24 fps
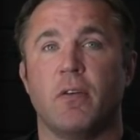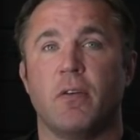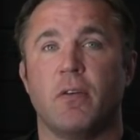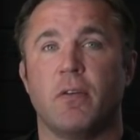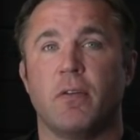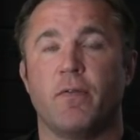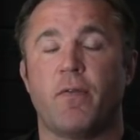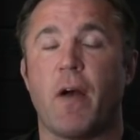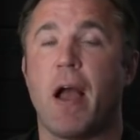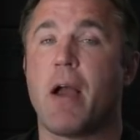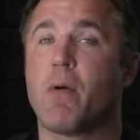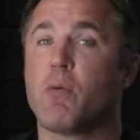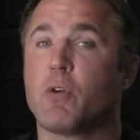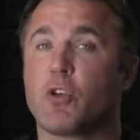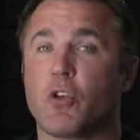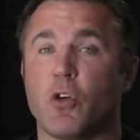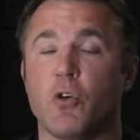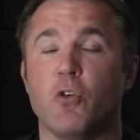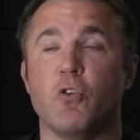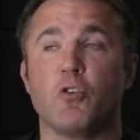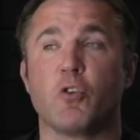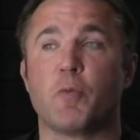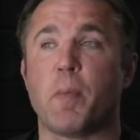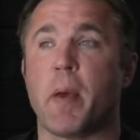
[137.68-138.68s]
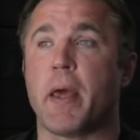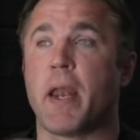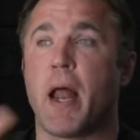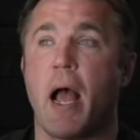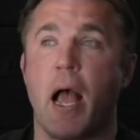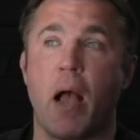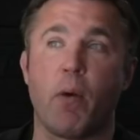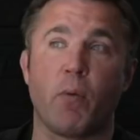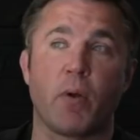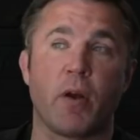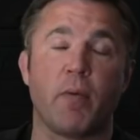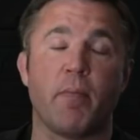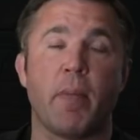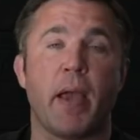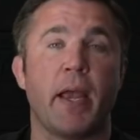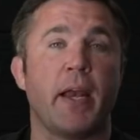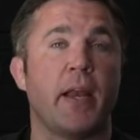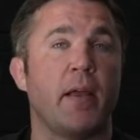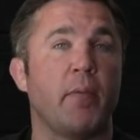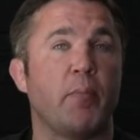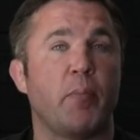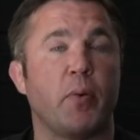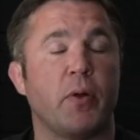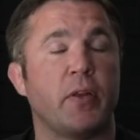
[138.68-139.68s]
If I was Usman, I would have made
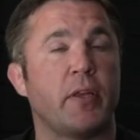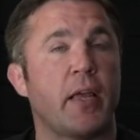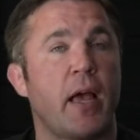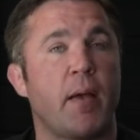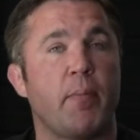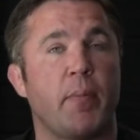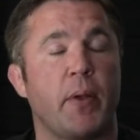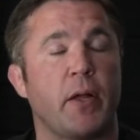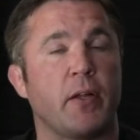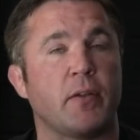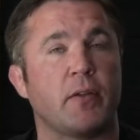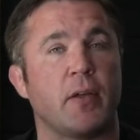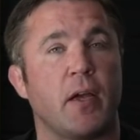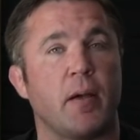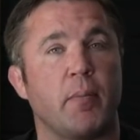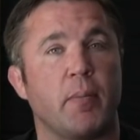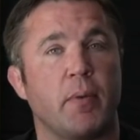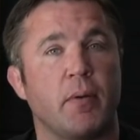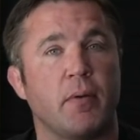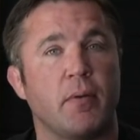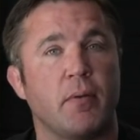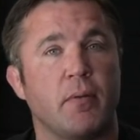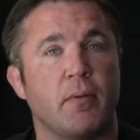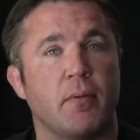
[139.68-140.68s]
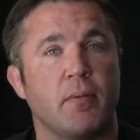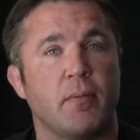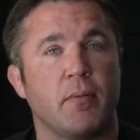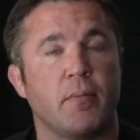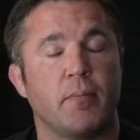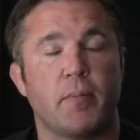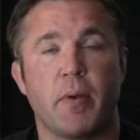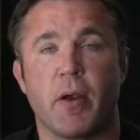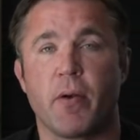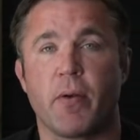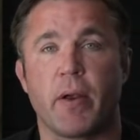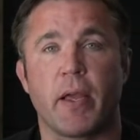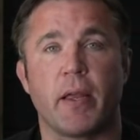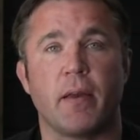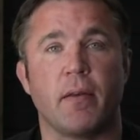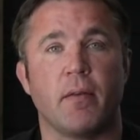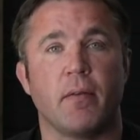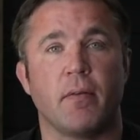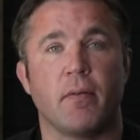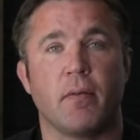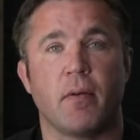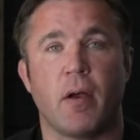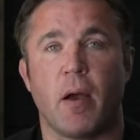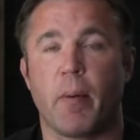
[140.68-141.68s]
him put that belt up. Period.
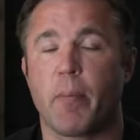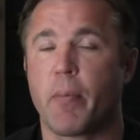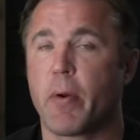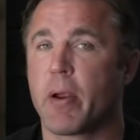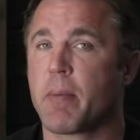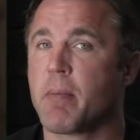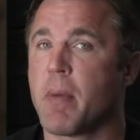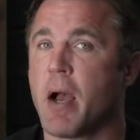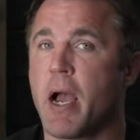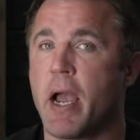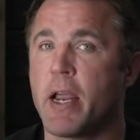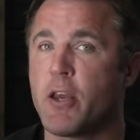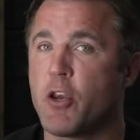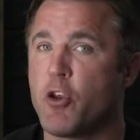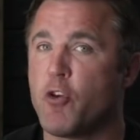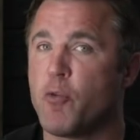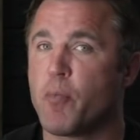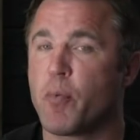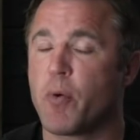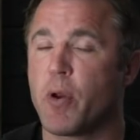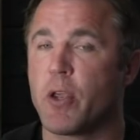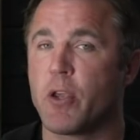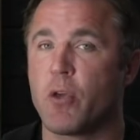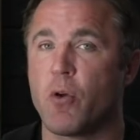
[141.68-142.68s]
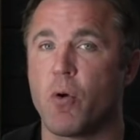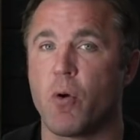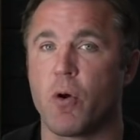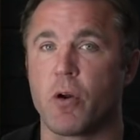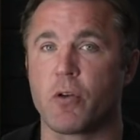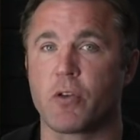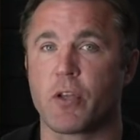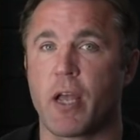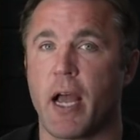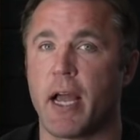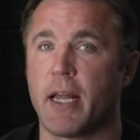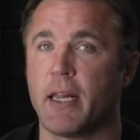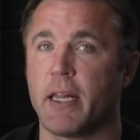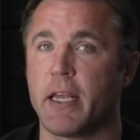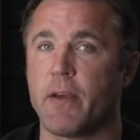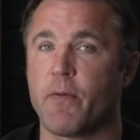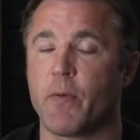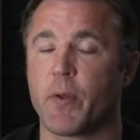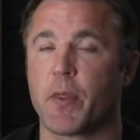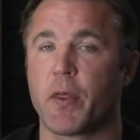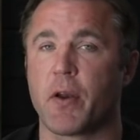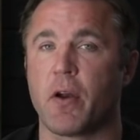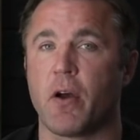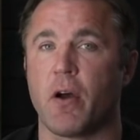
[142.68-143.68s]
I bring mine, you bring yours. I leave
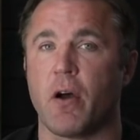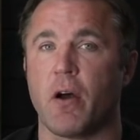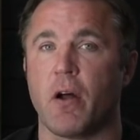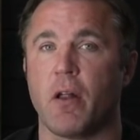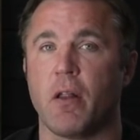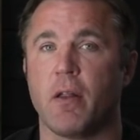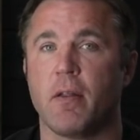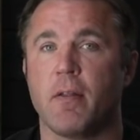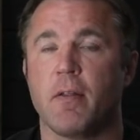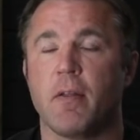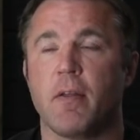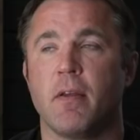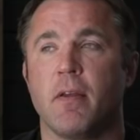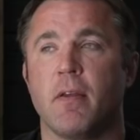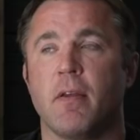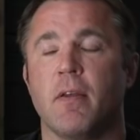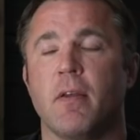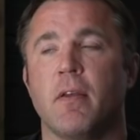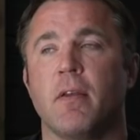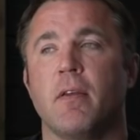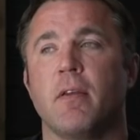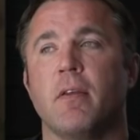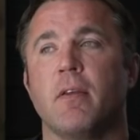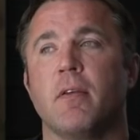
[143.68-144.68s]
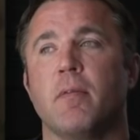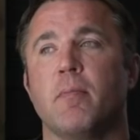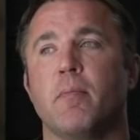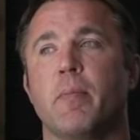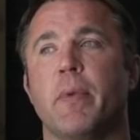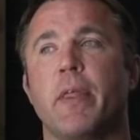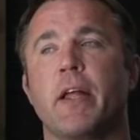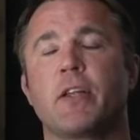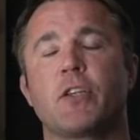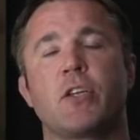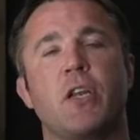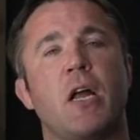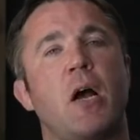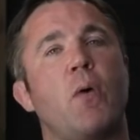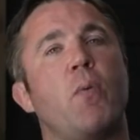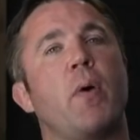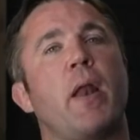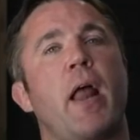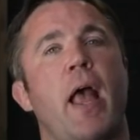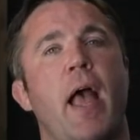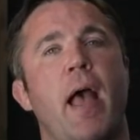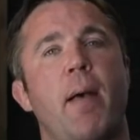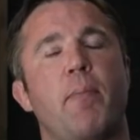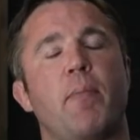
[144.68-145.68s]
with it all. But that's not what
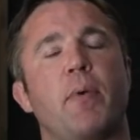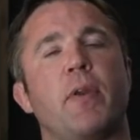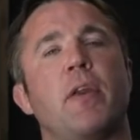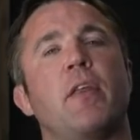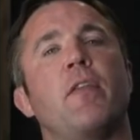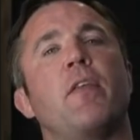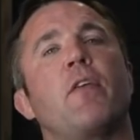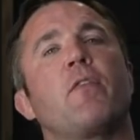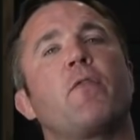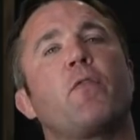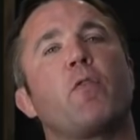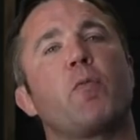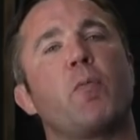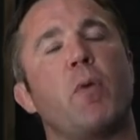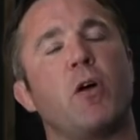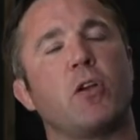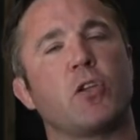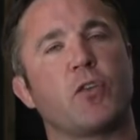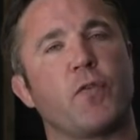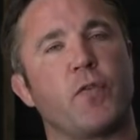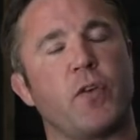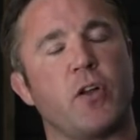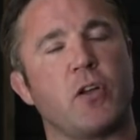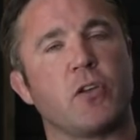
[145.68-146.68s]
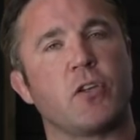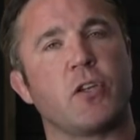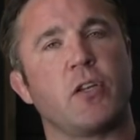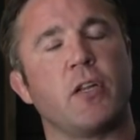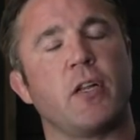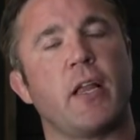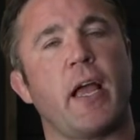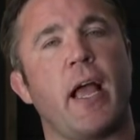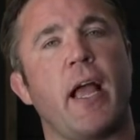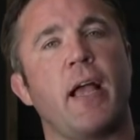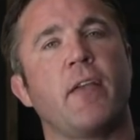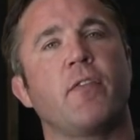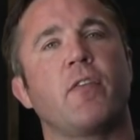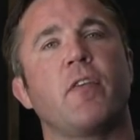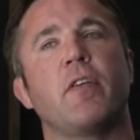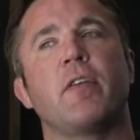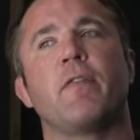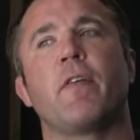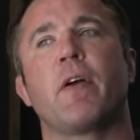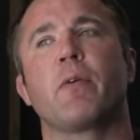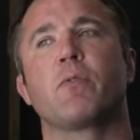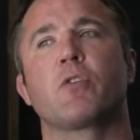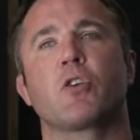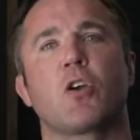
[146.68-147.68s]
happened, and therefore Masvidal still has it. And
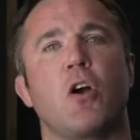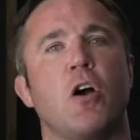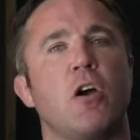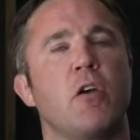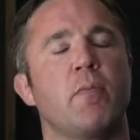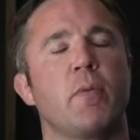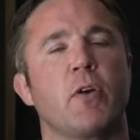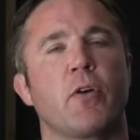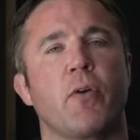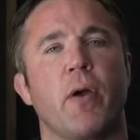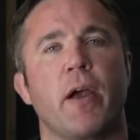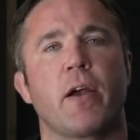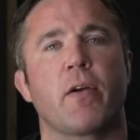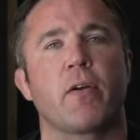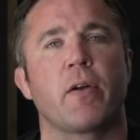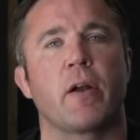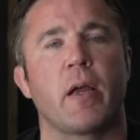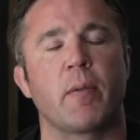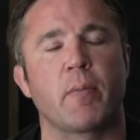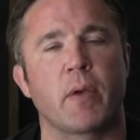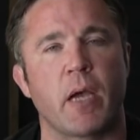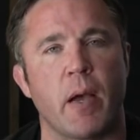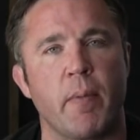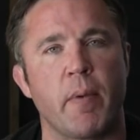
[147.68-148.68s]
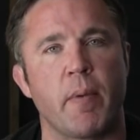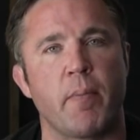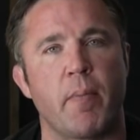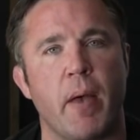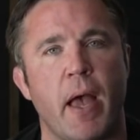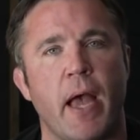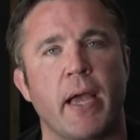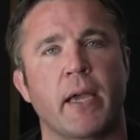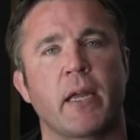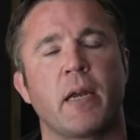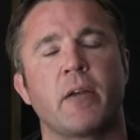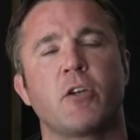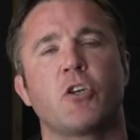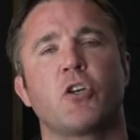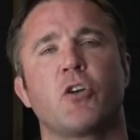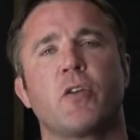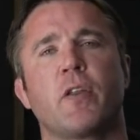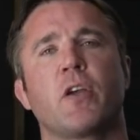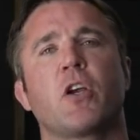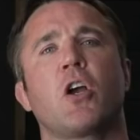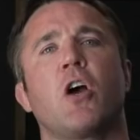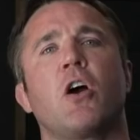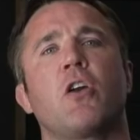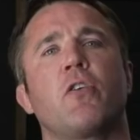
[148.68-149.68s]
if I was Conor McGregor and I'm coming back, and I'm sure
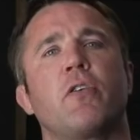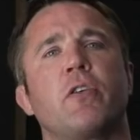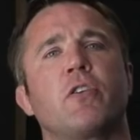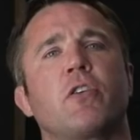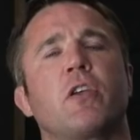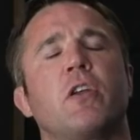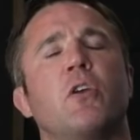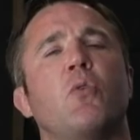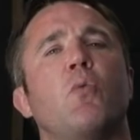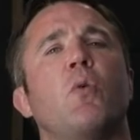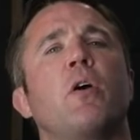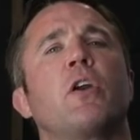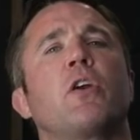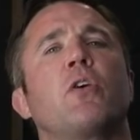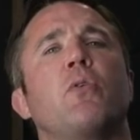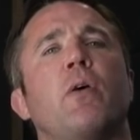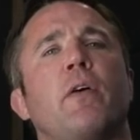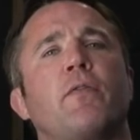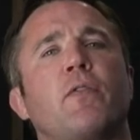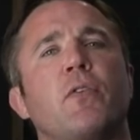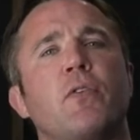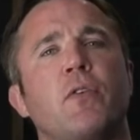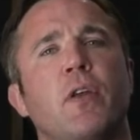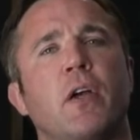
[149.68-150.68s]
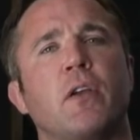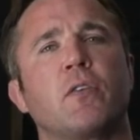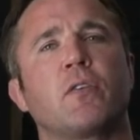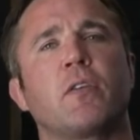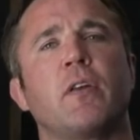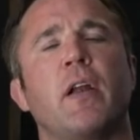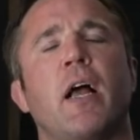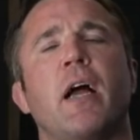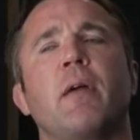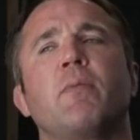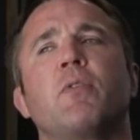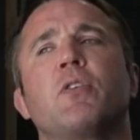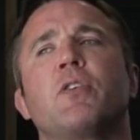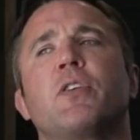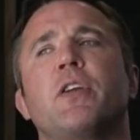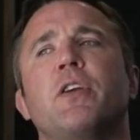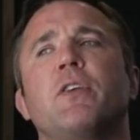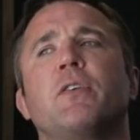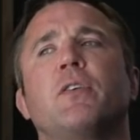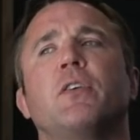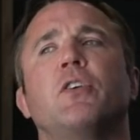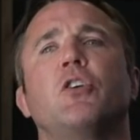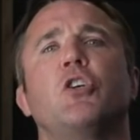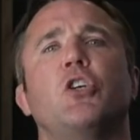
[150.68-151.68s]
that Conor is going to want to go after Dustin, I'm just
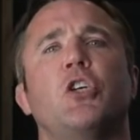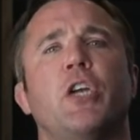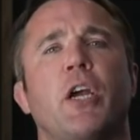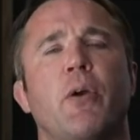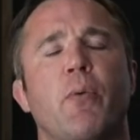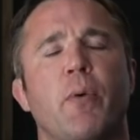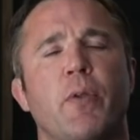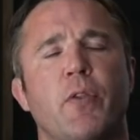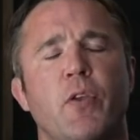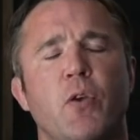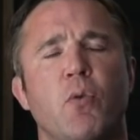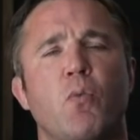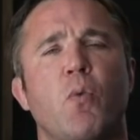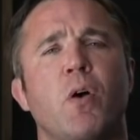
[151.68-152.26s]
here to share with you.